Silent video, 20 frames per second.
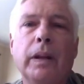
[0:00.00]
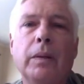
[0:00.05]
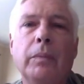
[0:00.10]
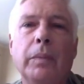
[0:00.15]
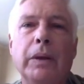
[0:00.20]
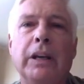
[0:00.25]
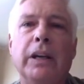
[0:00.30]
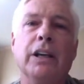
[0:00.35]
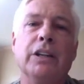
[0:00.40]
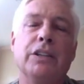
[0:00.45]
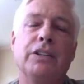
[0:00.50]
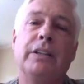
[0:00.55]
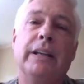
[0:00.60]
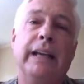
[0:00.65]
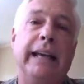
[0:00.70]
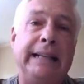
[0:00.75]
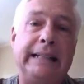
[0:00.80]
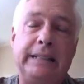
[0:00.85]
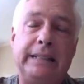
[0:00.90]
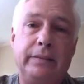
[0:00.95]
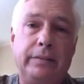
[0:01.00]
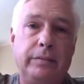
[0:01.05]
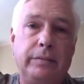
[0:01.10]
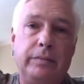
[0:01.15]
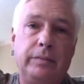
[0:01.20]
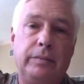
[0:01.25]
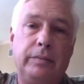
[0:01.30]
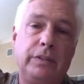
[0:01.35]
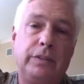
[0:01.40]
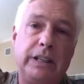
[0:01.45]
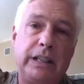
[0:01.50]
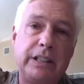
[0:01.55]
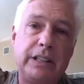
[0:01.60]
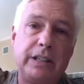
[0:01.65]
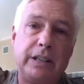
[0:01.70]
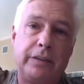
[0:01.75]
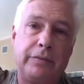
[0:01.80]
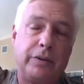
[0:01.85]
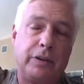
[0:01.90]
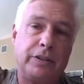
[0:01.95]
Because at
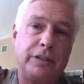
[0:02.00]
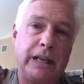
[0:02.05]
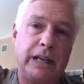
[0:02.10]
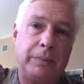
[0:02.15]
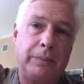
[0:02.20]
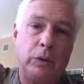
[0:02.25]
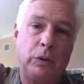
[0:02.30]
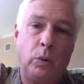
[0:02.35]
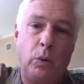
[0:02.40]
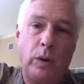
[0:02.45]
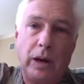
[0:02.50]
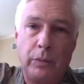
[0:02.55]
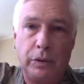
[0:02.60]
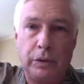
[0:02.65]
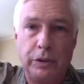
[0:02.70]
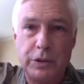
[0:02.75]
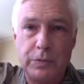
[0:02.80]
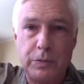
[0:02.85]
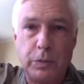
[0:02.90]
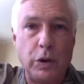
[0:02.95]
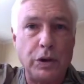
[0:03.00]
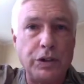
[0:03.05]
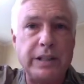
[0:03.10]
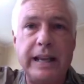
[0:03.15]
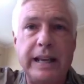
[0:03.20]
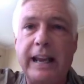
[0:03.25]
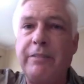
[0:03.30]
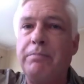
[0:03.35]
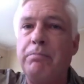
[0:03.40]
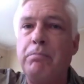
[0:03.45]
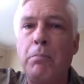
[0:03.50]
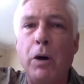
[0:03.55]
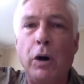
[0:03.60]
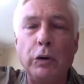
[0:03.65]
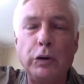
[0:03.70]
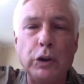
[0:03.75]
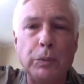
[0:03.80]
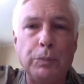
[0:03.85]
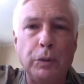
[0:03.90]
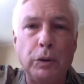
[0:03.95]
Disney, for example, a Wide World of Sports, they have
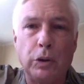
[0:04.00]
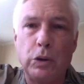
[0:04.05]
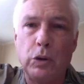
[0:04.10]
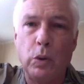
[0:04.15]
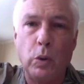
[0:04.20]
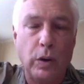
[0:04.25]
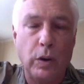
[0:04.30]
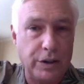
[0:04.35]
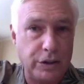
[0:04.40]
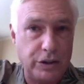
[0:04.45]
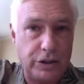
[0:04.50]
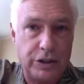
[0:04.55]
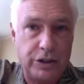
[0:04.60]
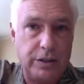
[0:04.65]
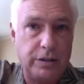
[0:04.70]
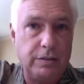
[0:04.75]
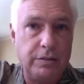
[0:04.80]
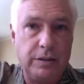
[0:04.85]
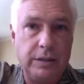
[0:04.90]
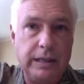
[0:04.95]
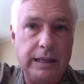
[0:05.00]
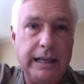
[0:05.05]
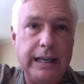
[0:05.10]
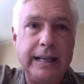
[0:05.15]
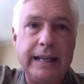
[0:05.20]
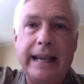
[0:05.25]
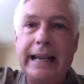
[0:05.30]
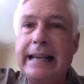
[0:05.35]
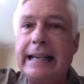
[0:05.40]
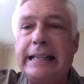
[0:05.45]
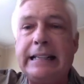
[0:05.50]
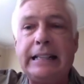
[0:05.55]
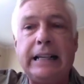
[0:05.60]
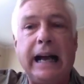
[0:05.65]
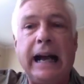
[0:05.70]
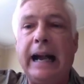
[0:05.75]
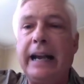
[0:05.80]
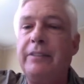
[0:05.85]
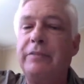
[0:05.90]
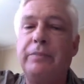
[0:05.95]
multiple courts.
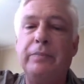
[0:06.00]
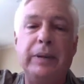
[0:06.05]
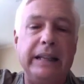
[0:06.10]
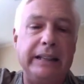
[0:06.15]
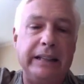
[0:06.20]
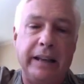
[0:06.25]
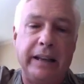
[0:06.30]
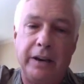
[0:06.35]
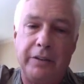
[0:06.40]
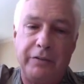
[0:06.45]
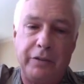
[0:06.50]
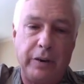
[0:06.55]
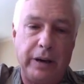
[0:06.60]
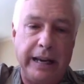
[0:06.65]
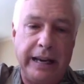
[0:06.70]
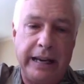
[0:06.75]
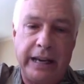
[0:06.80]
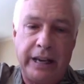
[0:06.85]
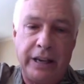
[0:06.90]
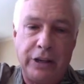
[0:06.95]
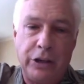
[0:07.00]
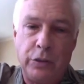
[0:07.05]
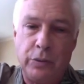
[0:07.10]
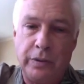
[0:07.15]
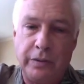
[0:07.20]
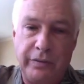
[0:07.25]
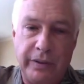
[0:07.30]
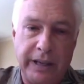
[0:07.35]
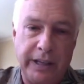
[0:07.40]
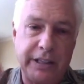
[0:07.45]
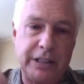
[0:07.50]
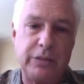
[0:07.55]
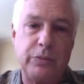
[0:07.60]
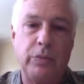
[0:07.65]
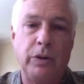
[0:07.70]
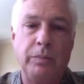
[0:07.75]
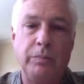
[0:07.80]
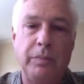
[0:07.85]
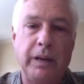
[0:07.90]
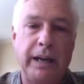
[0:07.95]
I've been there for AAU events
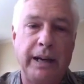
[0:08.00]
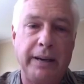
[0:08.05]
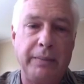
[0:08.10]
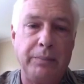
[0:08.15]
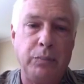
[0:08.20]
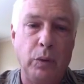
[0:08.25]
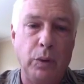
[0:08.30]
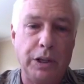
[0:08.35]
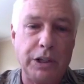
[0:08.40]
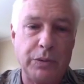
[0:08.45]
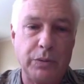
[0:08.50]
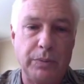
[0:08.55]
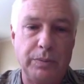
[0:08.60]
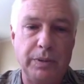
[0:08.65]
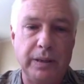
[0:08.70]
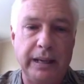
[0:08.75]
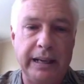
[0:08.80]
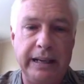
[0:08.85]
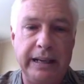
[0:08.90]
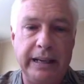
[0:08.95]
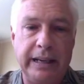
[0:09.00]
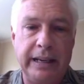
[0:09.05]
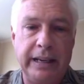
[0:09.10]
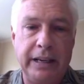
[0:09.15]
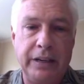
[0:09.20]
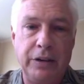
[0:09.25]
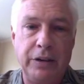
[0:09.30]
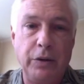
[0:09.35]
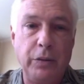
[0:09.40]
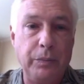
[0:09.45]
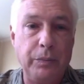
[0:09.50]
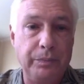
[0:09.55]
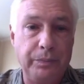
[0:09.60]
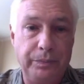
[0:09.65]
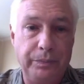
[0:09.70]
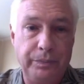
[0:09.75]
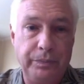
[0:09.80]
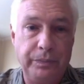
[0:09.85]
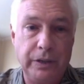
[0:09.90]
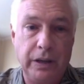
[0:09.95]
when my boys were playing AAU.
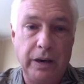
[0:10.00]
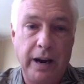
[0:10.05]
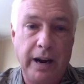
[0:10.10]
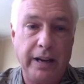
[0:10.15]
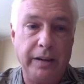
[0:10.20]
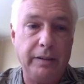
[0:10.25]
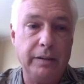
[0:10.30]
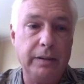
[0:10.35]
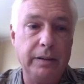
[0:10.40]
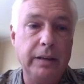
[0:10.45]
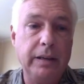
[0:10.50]
All right.